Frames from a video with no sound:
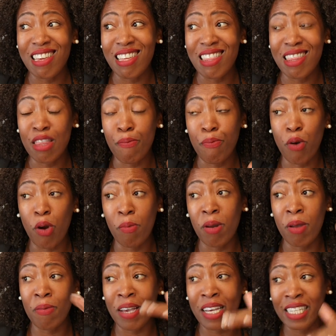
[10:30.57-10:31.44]
the
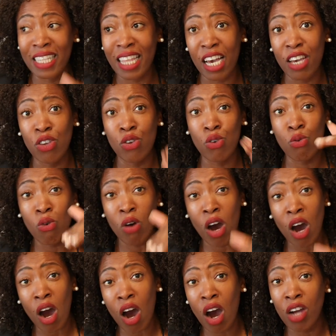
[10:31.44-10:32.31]
problem is that you
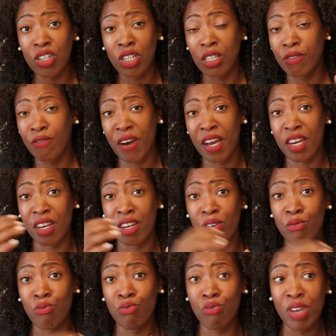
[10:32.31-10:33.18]
are just finding
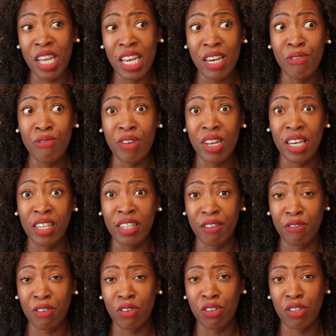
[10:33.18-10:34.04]
it really, really
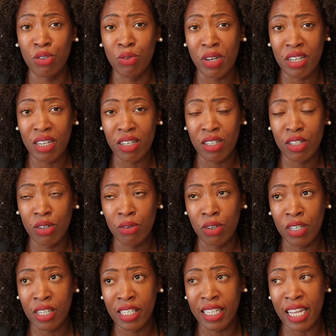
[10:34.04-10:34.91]
difficult to
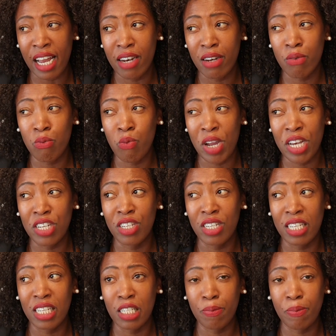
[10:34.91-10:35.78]
understand when
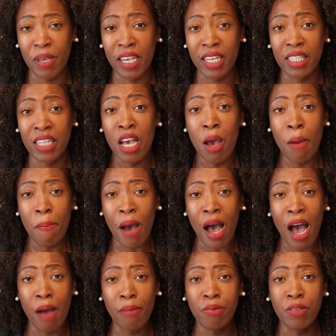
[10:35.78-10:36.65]
she speaks,
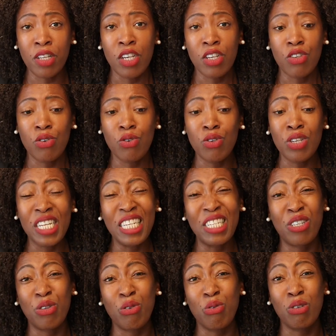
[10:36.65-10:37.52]
perhaps you
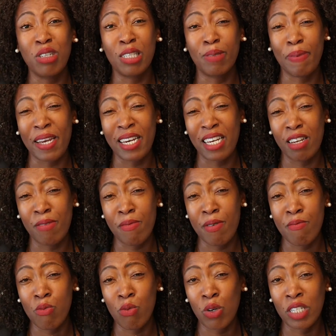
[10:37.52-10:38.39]
need to spend a little
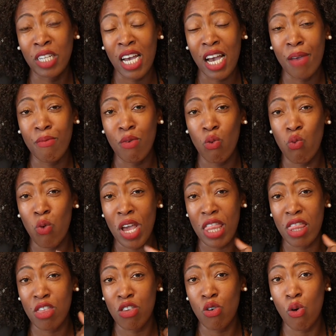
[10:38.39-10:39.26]
bit more time
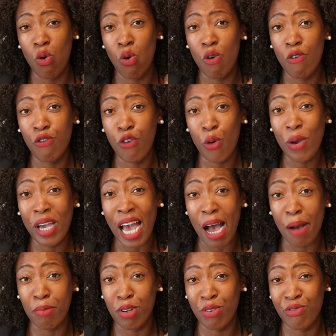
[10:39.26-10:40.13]
with your
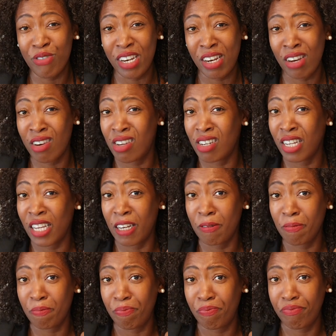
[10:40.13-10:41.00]
vocabulary
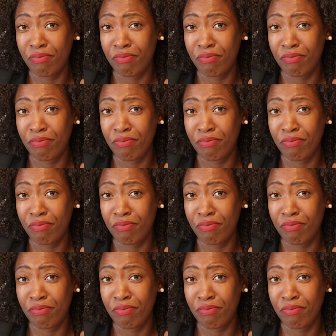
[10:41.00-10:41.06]
learning.